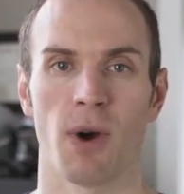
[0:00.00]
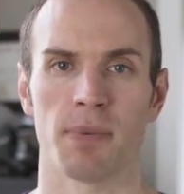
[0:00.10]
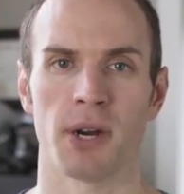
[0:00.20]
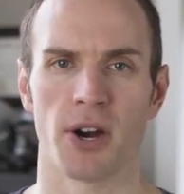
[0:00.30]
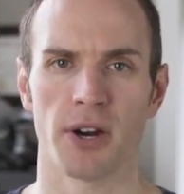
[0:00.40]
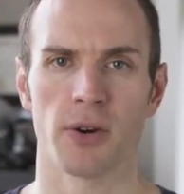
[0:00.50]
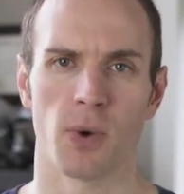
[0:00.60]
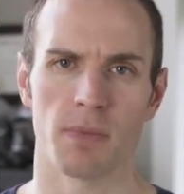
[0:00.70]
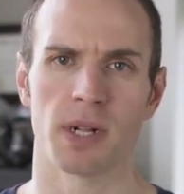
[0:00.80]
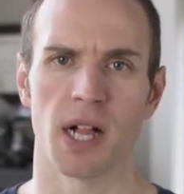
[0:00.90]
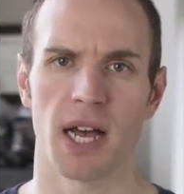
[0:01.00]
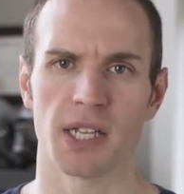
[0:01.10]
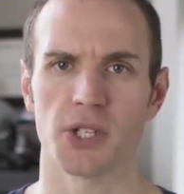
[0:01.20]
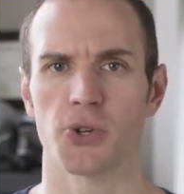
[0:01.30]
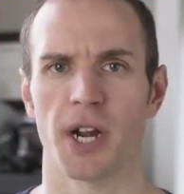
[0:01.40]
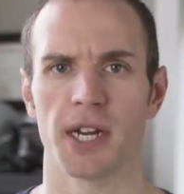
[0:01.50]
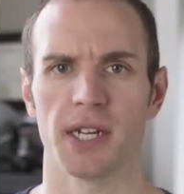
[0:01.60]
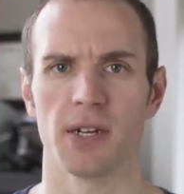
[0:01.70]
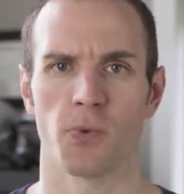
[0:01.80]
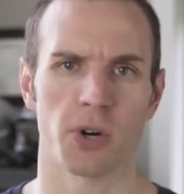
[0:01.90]
webinar, web class,
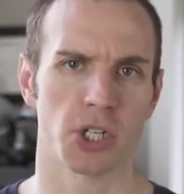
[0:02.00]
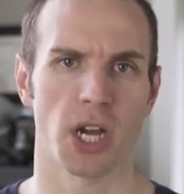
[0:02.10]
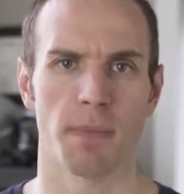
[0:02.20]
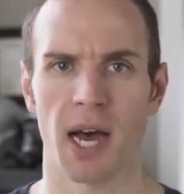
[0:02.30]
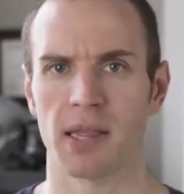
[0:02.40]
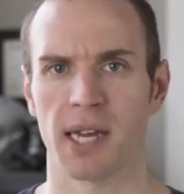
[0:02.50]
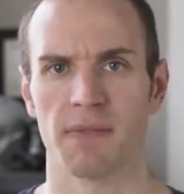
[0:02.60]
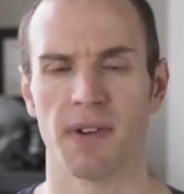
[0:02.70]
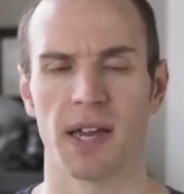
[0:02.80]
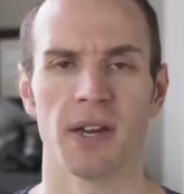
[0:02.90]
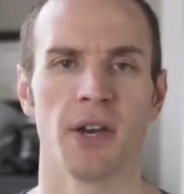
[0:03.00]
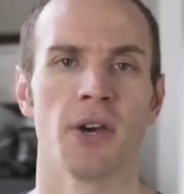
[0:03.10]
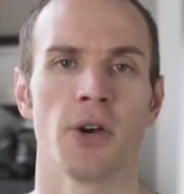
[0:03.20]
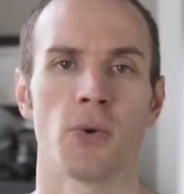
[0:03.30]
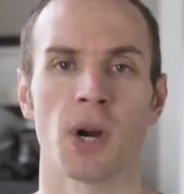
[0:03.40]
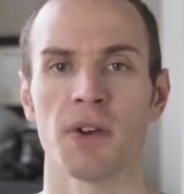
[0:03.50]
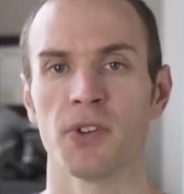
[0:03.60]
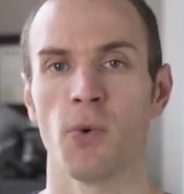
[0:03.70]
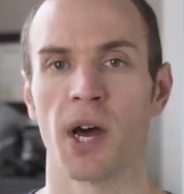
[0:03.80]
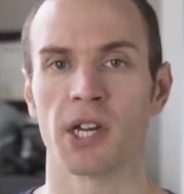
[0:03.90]
training, workshop, online event, whatever
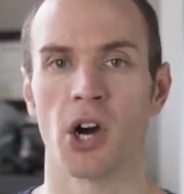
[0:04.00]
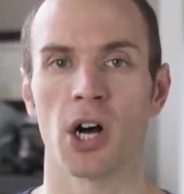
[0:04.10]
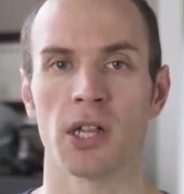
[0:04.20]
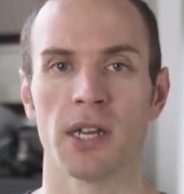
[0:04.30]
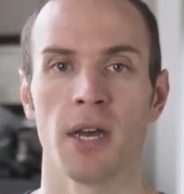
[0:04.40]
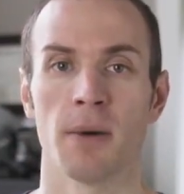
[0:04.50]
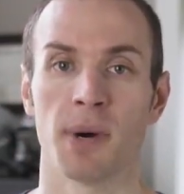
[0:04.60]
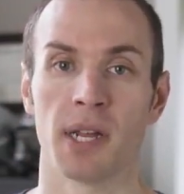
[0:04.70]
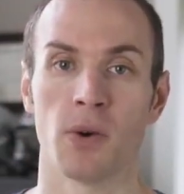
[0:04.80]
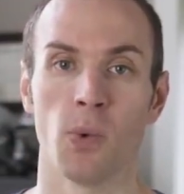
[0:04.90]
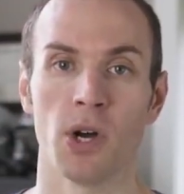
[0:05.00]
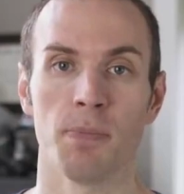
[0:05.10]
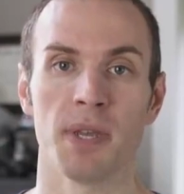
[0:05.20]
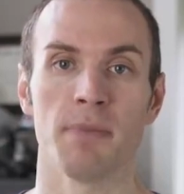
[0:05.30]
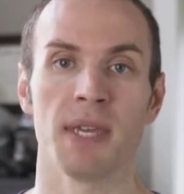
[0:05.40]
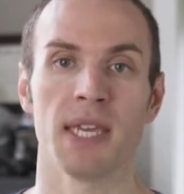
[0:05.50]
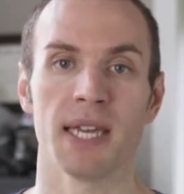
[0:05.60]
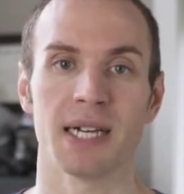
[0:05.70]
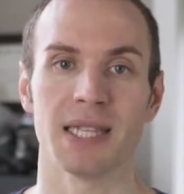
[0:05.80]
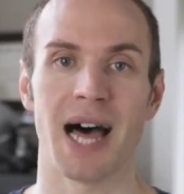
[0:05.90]
you want to call it, but it will be
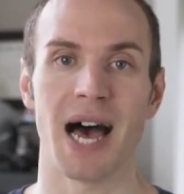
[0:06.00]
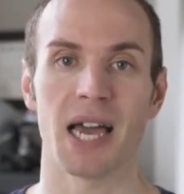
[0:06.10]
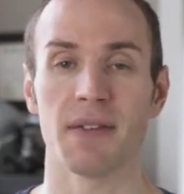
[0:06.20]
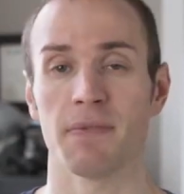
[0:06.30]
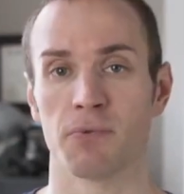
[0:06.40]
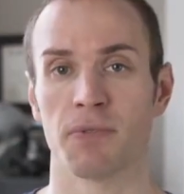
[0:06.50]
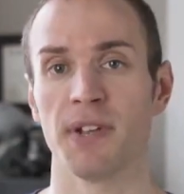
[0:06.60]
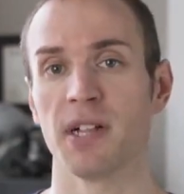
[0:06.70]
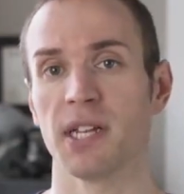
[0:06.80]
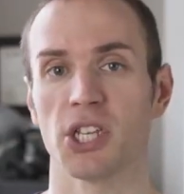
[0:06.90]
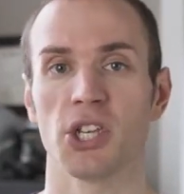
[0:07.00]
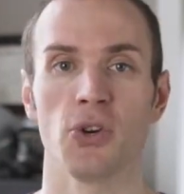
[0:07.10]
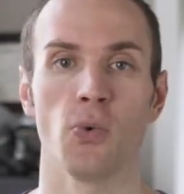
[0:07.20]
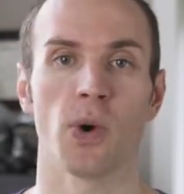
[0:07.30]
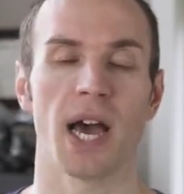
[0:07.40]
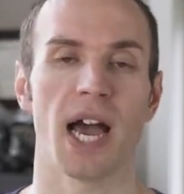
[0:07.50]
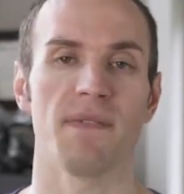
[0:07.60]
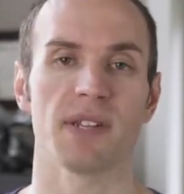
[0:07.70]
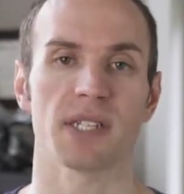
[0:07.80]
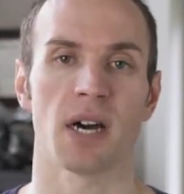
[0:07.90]
me live revealing to you what
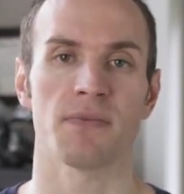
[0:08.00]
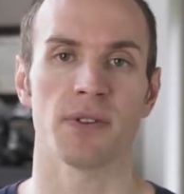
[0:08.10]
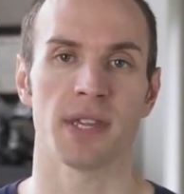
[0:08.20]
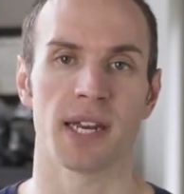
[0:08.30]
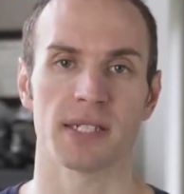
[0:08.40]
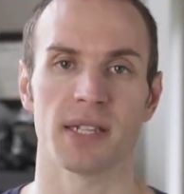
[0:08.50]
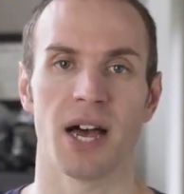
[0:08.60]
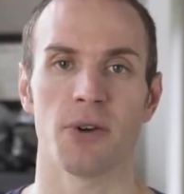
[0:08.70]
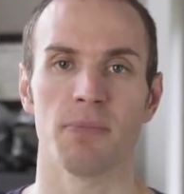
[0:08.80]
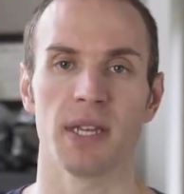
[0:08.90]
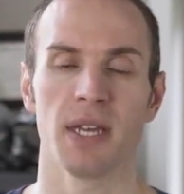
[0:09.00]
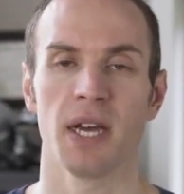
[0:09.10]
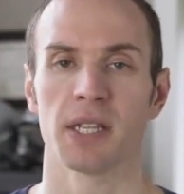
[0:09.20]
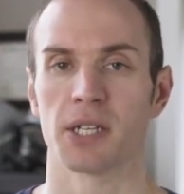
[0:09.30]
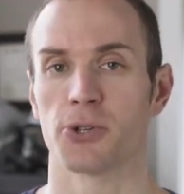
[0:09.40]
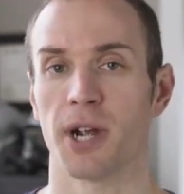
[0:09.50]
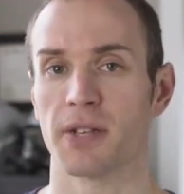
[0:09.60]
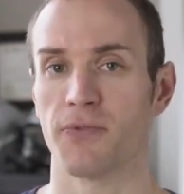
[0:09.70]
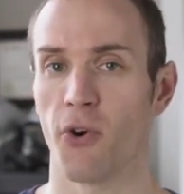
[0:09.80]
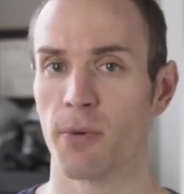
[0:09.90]
I discovered that has allowed me to
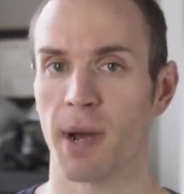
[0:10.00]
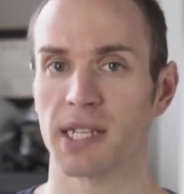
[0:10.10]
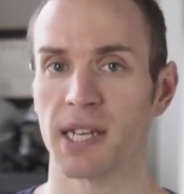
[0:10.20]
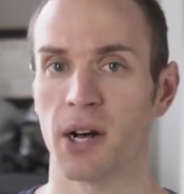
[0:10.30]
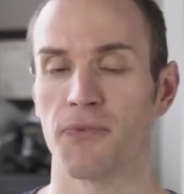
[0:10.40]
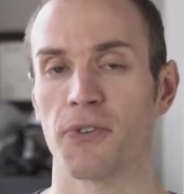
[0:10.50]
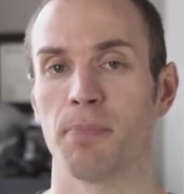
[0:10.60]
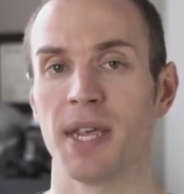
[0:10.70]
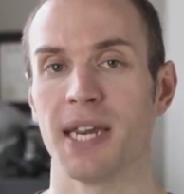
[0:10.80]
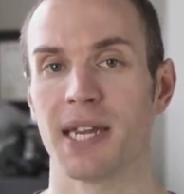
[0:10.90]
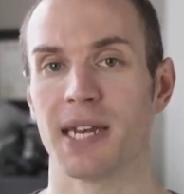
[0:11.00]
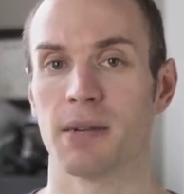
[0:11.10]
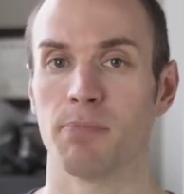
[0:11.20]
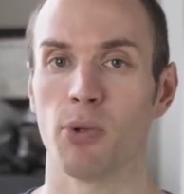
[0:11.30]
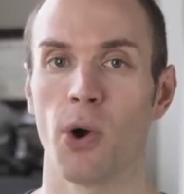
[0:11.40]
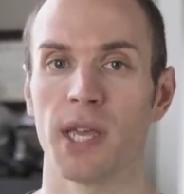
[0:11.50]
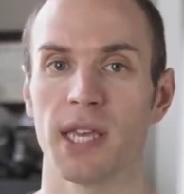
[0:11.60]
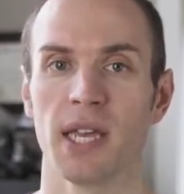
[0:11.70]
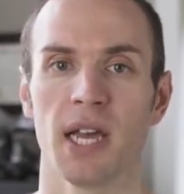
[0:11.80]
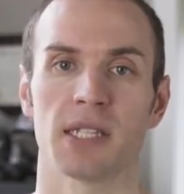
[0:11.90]
transform myself from being an
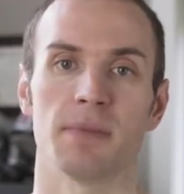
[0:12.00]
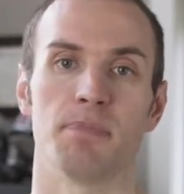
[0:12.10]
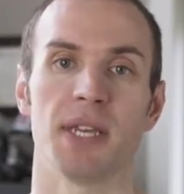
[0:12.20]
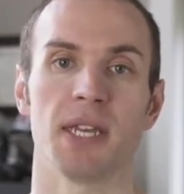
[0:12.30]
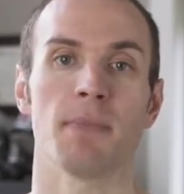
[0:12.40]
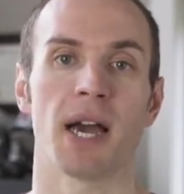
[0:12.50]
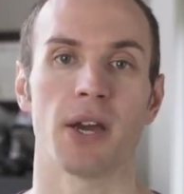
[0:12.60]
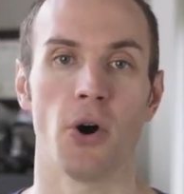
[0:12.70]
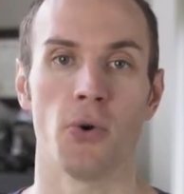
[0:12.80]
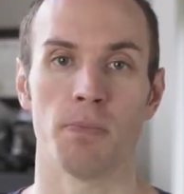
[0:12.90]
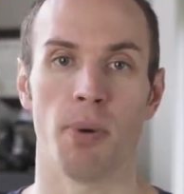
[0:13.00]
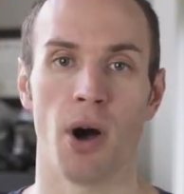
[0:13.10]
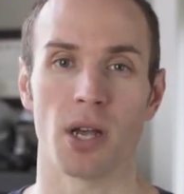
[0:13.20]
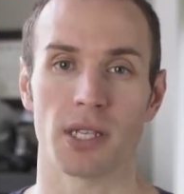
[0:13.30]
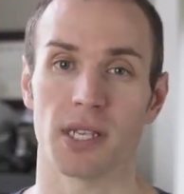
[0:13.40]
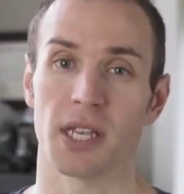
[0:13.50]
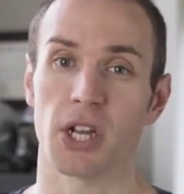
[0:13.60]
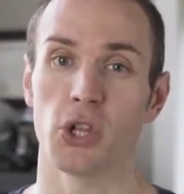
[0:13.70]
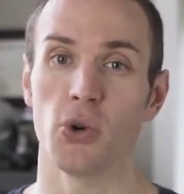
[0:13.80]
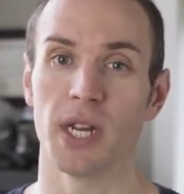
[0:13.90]
employee to being my own boss,
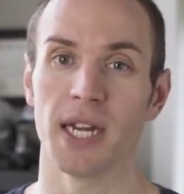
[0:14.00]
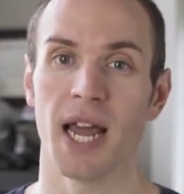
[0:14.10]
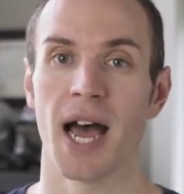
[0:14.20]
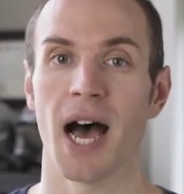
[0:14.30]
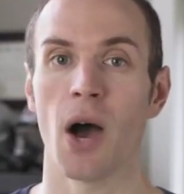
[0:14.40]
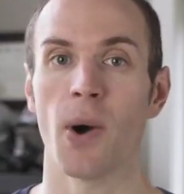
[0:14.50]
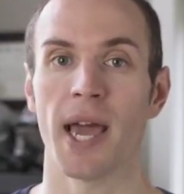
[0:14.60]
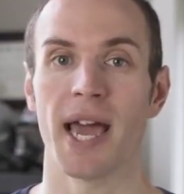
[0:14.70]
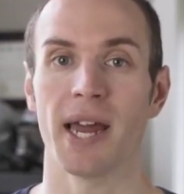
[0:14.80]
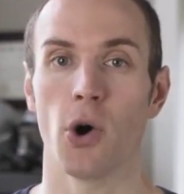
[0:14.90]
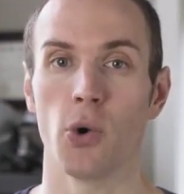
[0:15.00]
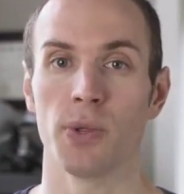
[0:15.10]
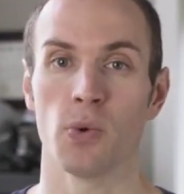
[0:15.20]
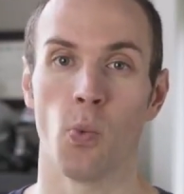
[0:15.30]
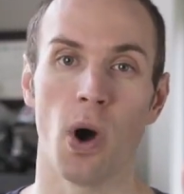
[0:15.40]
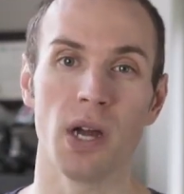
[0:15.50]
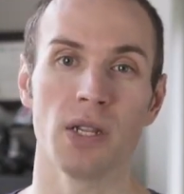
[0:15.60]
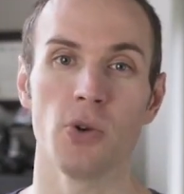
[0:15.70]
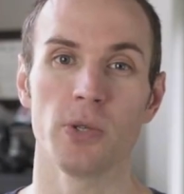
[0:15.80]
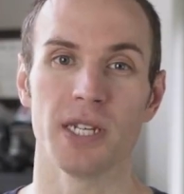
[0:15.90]
including how I had only
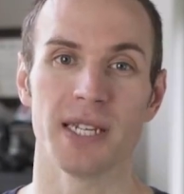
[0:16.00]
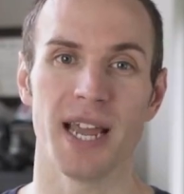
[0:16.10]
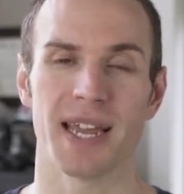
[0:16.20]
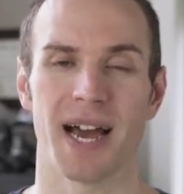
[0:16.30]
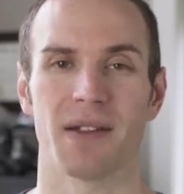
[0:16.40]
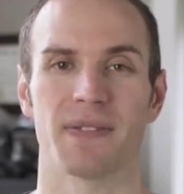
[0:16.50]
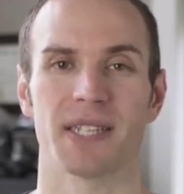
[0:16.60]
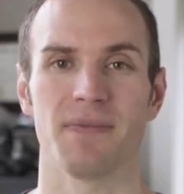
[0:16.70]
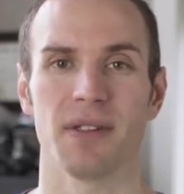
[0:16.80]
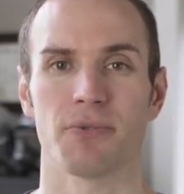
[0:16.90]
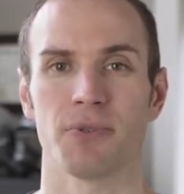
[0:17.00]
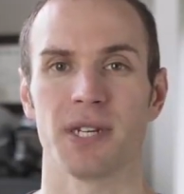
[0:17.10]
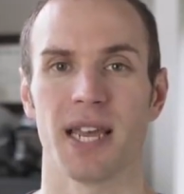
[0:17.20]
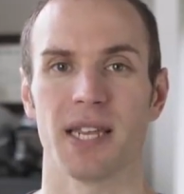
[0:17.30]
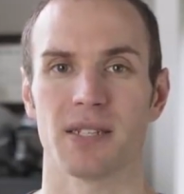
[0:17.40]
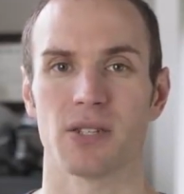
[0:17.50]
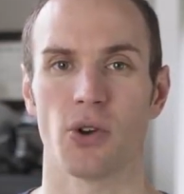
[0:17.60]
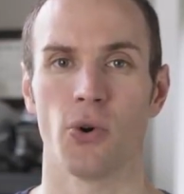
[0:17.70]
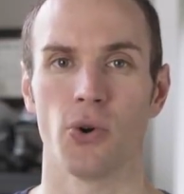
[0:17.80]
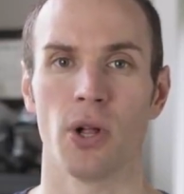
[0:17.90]
one losing day out of seventy-three days in
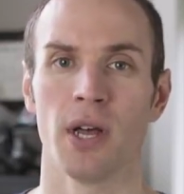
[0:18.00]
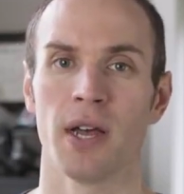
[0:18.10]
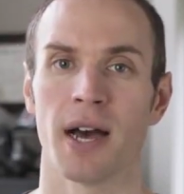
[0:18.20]
total.